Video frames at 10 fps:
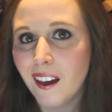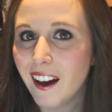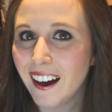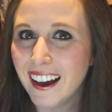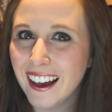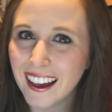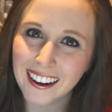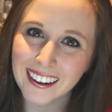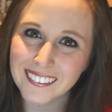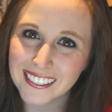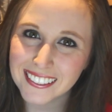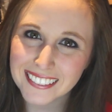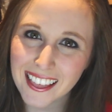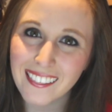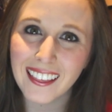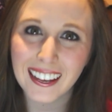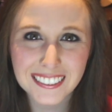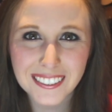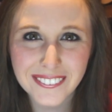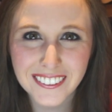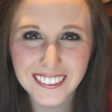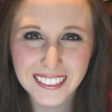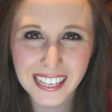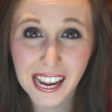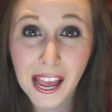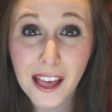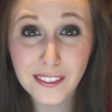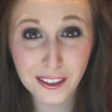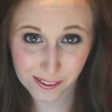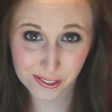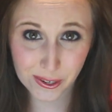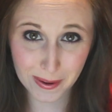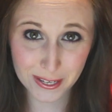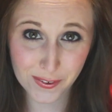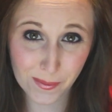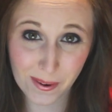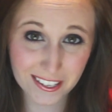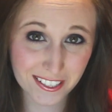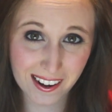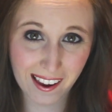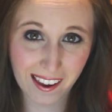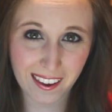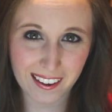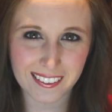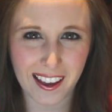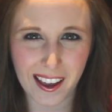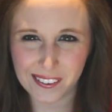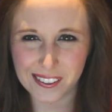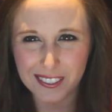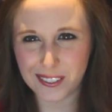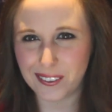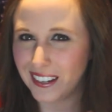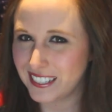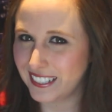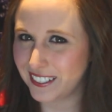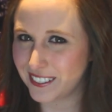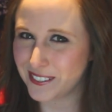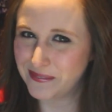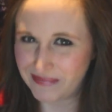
Anyways, that's it for today. Thank you so much for watching, and I will see you guys later.